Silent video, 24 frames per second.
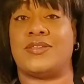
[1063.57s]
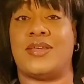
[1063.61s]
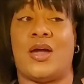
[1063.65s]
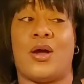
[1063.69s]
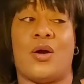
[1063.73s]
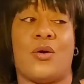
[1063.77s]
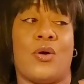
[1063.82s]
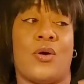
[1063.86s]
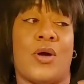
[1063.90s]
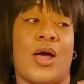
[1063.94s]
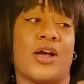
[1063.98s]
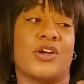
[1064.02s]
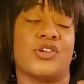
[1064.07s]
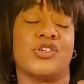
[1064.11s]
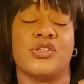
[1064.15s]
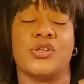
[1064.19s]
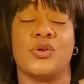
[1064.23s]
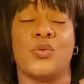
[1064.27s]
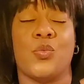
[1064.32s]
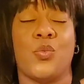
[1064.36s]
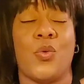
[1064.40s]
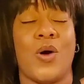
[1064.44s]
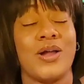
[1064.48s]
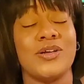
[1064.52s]
that
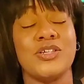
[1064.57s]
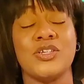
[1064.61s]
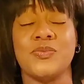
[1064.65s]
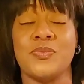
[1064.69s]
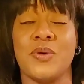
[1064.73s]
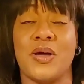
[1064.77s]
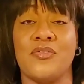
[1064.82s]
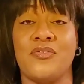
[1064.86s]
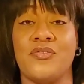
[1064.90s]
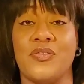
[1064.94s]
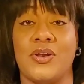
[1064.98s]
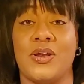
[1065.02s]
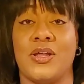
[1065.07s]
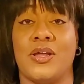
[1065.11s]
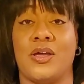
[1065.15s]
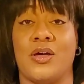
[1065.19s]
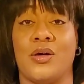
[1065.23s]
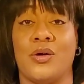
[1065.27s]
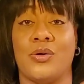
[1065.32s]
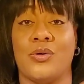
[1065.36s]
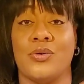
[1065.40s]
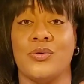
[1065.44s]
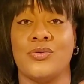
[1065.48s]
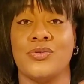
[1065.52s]
actually watch my
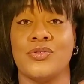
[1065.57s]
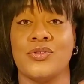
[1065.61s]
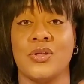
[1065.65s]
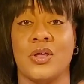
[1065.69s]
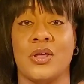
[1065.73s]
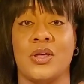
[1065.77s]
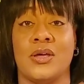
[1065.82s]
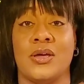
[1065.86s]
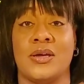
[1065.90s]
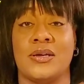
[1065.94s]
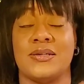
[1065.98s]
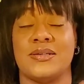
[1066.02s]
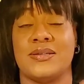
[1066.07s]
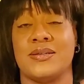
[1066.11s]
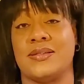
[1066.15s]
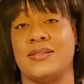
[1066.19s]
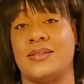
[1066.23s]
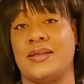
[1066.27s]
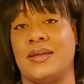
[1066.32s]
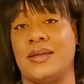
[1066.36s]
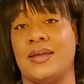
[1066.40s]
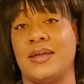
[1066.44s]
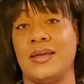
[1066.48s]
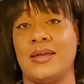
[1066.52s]
videos to
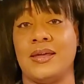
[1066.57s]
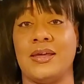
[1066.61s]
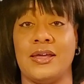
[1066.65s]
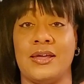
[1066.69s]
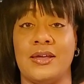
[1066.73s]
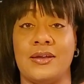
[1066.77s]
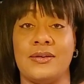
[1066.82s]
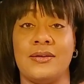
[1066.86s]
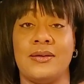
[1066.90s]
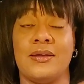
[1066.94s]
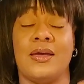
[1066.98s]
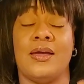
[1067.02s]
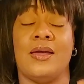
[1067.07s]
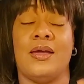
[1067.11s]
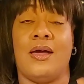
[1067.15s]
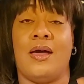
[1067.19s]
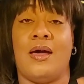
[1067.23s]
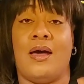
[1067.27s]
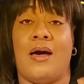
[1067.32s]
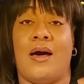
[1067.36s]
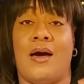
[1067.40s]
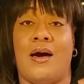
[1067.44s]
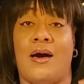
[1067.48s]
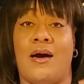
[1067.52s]
the end.
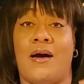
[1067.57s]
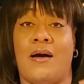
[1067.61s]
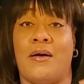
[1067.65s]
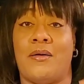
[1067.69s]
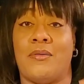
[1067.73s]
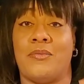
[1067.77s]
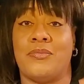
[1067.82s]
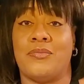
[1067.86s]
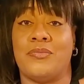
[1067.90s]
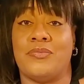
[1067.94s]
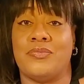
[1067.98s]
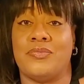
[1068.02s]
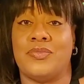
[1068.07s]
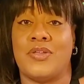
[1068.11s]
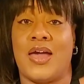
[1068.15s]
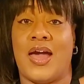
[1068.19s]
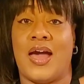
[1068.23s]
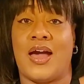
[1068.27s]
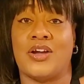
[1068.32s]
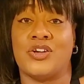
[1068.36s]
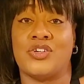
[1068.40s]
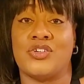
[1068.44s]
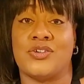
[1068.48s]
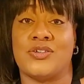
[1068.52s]
They
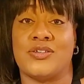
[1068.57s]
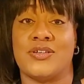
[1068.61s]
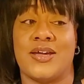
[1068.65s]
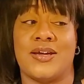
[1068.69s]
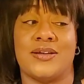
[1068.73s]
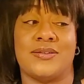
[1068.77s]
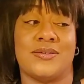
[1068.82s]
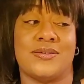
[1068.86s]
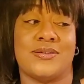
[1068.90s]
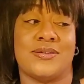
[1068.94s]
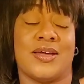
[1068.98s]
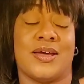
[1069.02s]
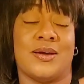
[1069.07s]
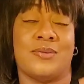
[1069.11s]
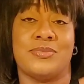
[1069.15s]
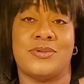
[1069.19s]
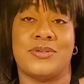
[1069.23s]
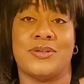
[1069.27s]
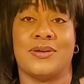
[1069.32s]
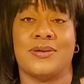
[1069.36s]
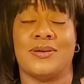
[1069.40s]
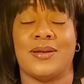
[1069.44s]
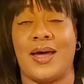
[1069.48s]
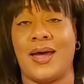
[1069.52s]
actually take the time to
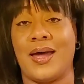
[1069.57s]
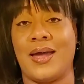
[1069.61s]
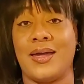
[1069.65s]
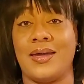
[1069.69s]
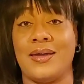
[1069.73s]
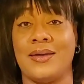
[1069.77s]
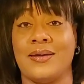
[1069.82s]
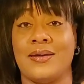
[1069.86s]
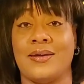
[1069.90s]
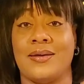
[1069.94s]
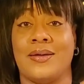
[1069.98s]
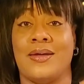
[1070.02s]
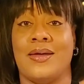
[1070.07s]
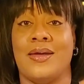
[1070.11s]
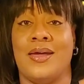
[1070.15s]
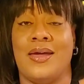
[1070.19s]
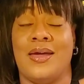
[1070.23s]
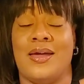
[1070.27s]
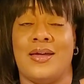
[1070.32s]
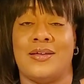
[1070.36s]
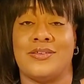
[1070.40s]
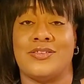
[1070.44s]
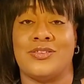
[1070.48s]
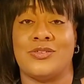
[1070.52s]
like
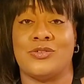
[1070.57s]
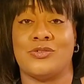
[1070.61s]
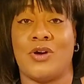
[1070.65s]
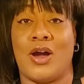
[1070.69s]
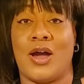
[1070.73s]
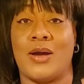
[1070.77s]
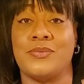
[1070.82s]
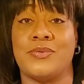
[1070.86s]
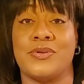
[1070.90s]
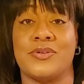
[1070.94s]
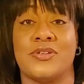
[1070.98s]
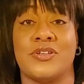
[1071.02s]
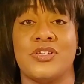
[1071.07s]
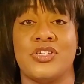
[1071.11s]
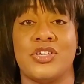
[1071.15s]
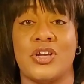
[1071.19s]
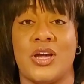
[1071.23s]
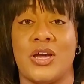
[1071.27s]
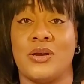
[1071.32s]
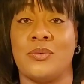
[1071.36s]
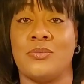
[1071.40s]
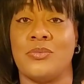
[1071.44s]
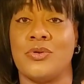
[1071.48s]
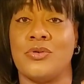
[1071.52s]
and subscribe to the
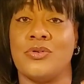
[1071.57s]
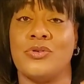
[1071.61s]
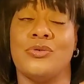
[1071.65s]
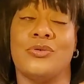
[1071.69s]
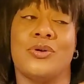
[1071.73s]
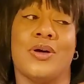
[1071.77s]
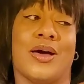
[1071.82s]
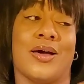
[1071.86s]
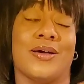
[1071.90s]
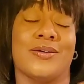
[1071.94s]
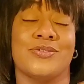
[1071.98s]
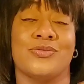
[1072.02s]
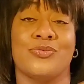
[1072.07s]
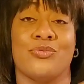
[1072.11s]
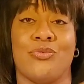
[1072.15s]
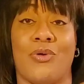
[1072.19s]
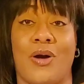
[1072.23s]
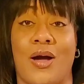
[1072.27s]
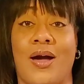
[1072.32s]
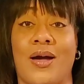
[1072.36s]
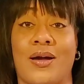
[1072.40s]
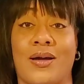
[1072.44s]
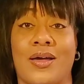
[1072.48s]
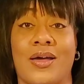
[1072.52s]
channel. You guys
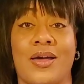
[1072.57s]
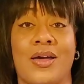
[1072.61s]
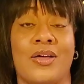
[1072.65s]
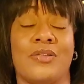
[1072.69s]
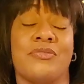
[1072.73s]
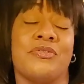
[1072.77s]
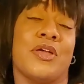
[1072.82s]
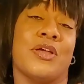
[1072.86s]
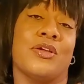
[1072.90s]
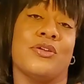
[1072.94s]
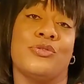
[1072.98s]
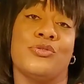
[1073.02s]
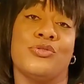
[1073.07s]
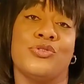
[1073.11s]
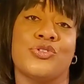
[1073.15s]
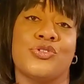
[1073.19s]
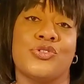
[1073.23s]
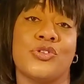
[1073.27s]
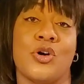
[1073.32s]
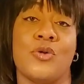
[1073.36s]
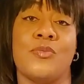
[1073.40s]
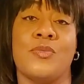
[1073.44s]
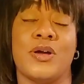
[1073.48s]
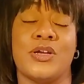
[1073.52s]
rock. Thank you
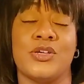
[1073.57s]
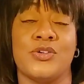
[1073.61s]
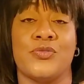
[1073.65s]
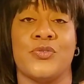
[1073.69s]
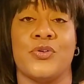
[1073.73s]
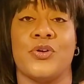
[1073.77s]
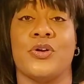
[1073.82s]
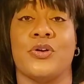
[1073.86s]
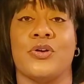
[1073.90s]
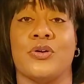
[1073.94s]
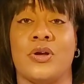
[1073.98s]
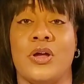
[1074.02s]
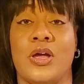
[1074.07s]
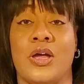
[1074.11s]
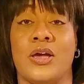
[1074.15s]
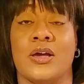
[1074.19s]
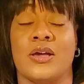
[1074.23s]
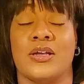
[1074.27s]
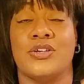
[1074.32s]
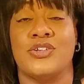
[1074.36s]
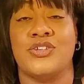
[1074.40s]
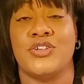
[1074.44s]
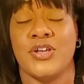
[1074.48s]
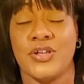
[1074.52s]
so much for your
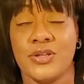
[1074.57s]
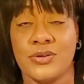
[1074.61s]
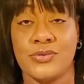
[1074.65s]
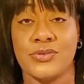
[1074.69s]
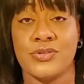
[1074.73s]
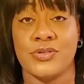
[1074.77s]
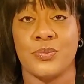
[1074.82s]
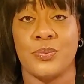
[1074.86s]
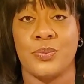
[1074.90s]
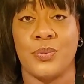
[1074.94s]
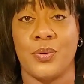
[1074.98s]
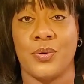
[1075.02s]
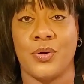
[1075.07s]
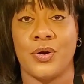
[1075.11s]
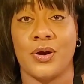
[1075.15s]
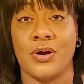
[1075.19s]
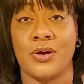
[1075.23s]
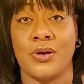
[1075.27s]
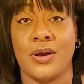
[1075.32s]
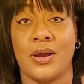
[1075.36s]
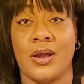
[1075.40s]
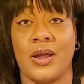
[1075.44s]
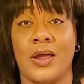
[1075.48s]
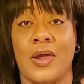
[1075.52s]
continued support.
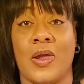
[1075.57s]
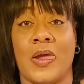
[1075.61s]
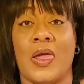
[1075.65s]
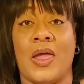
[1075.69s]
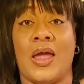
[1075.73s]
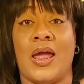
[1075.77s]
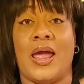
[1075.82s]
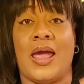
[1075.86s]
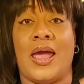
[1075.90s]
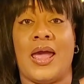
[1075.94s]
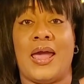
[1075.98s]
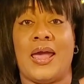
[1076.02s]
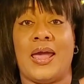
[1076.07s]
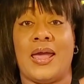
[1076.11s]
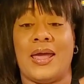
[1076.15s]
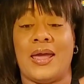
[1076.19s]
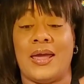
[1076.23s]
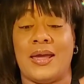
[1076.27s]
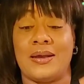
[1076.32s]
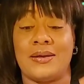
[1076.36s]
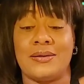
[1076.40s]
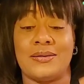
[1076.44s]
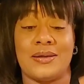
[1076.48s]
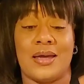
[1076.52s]

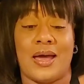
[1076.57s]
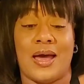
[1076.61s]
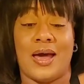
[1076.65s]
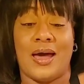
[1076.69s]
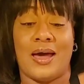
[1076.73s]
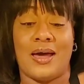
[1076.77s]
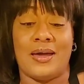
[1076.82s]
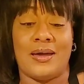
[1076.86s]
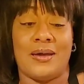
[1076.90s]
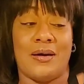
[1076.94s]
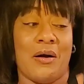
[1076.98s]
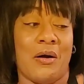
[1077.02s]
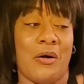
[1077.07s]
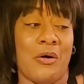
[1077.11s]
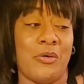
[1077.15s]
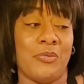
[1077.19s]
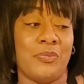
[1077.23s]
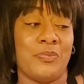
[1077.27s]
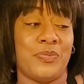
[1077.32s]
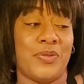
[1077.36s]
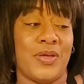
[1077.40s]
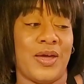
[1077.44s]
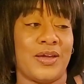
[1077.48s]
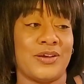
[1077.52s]
And I hope
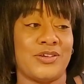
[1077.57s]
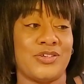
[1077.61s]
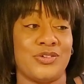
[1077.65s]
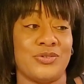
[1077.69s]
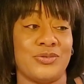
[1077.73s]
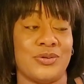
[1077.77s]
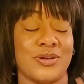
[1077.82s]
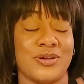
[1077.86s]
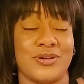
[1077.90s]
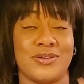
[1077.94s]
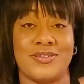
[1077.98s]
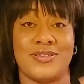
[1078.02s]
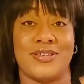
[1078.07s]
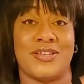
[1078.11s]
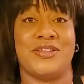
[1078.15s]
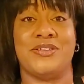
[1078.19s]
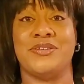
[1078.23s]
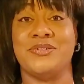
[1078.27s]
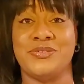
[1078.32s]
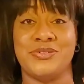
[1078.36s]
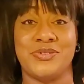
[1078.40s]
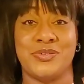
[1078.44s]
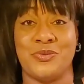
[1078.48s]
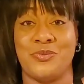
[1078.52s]
that you
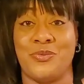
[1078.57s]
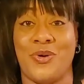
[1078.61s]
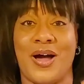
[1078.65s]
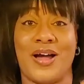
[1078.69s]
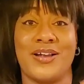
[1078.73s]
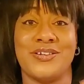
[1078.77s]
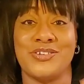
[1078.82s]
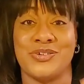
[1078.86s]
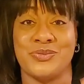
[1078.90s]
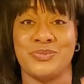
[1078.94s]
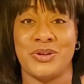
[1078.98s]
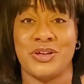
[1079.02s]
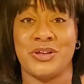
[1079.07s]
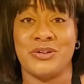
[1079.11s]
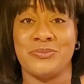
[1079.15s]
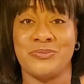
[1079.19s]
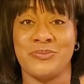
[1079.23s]
continue to watch me.